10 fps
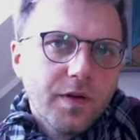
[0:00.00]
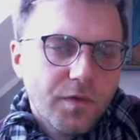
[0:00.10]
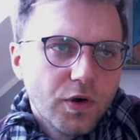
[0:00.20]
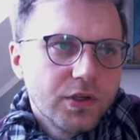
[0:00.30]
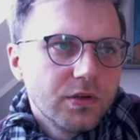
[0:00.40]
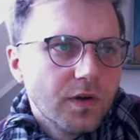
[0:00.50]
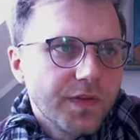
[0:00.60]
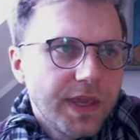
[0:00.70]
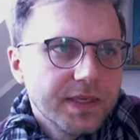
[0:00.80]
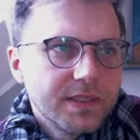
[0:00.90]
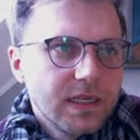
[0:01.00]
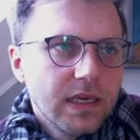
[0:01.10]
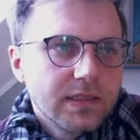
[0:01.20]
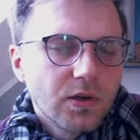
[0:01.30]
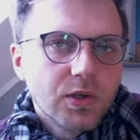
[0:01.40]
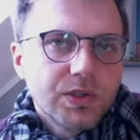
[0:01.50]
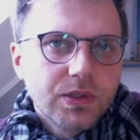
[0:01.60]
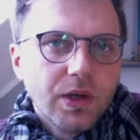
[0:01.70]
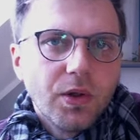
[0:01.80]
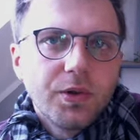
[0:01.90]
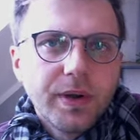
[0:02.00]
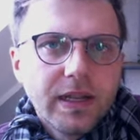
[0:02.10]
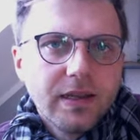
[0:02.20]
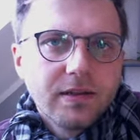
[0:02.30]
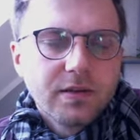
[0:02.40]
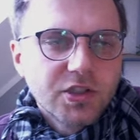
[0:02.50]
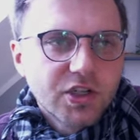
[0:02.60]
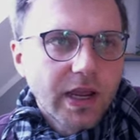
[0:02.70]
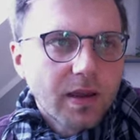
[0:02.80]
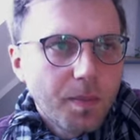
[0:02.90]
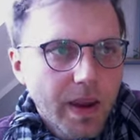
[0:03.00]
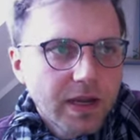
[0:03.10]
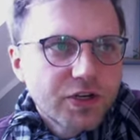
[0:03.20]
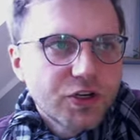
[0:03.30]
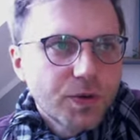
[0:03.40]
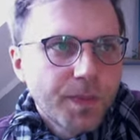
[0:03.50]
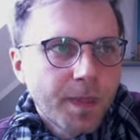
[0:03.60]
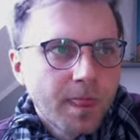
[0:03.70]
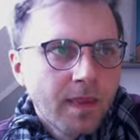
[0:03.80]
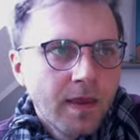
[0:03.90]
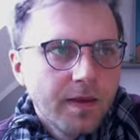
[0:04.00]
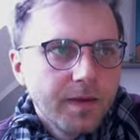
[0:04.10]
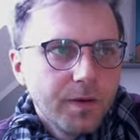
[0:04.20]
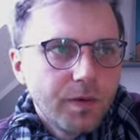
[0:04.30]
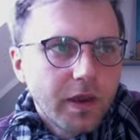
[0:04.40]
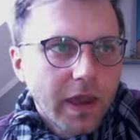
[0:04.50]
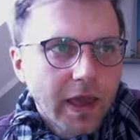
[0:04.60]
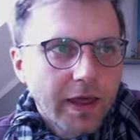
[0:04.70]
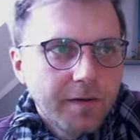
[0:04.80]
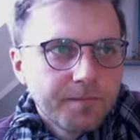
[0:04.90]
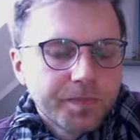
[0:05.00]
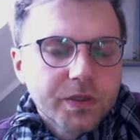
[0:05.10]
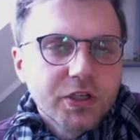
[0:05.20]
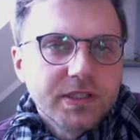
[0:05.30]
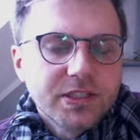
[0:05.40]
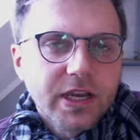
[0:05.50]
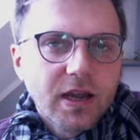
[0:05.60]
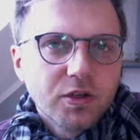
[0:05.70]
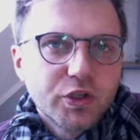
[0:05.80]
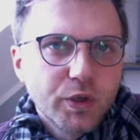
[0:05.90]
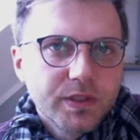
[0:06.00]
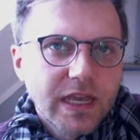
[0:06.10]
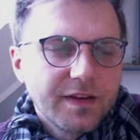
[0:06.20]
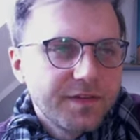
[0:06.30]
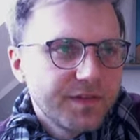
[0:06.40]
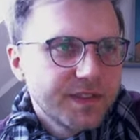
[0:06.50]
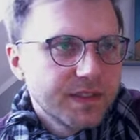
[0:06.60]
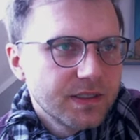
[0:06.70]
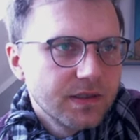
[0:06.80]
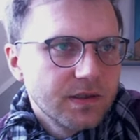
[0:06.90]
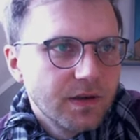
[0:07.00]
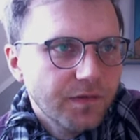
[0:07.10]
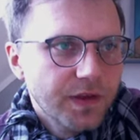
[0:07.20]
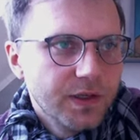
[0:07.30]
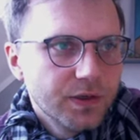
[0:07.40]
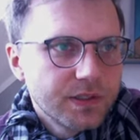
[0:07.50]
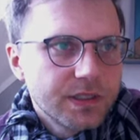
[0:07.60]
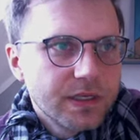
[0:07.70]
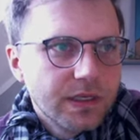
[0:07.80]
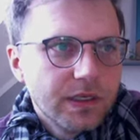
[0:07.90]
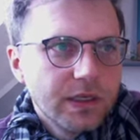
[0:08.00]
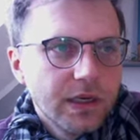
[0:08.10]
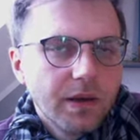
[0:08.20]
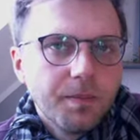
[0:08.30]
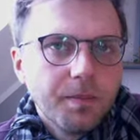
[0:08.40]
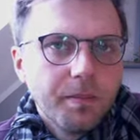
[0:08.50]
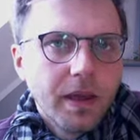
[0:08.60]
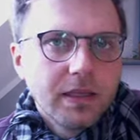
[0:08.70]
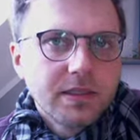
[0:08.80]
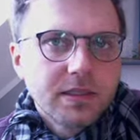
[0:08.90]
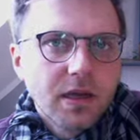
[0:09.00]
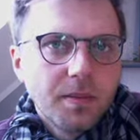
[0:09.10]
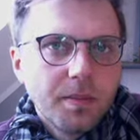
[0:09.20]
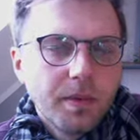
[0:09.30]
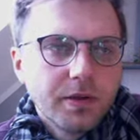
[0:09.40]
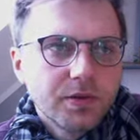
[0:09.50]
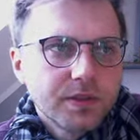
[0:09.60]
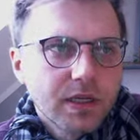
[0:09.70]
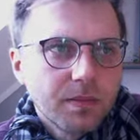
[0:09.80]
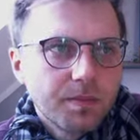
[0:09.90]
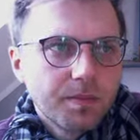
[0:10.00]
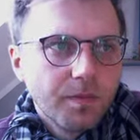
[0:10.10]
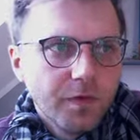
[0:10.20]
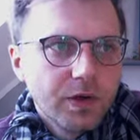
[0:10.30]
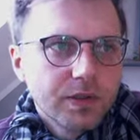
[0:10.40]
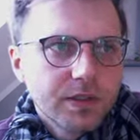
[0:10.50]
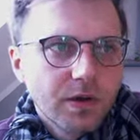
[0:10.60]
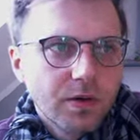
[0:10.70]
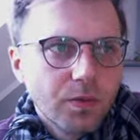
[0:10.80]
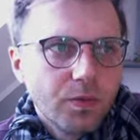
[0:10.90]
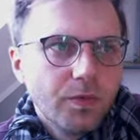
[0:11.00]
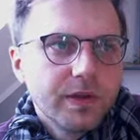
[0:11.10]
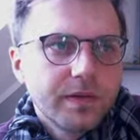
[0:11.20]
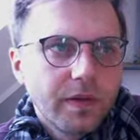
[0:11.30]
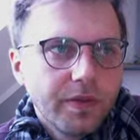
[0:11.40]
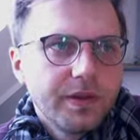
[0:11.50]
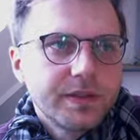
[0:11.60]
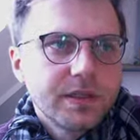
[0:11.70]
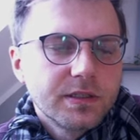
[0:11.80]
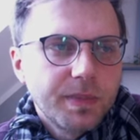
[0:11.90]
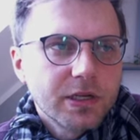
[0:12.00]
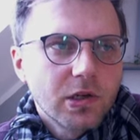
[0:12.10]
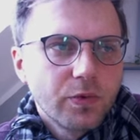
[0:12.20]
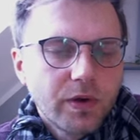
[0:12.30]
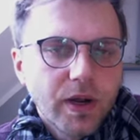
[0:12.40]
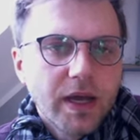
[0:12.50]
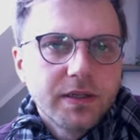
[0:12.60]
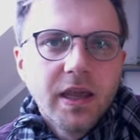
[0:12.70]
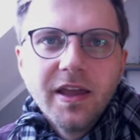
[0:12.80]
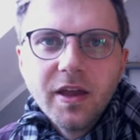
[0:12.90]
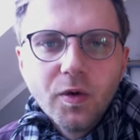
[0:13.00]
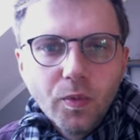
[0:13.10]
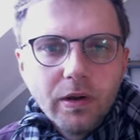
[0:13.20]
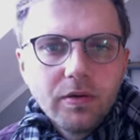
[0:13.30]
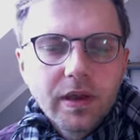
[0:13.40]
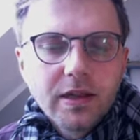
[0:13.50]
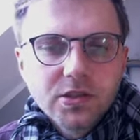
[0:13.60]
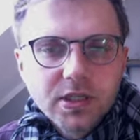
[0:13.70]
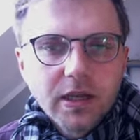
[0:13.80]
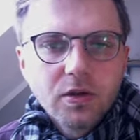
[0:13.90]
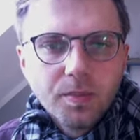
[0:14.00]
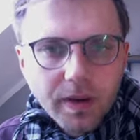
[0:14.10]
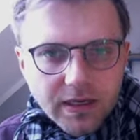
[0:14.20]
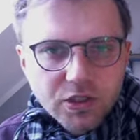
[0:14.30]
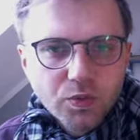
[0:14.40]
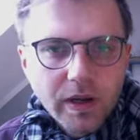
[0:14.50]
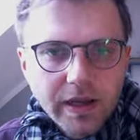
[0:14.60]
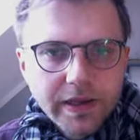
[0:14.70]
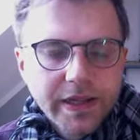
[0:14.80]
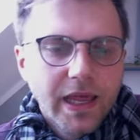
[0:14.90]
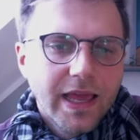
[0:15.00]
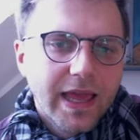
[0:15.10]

version of ESI it's also already in the check mesh you can just check out Joseph's videos he made some interesting videos with this special regard where you can check your mesh while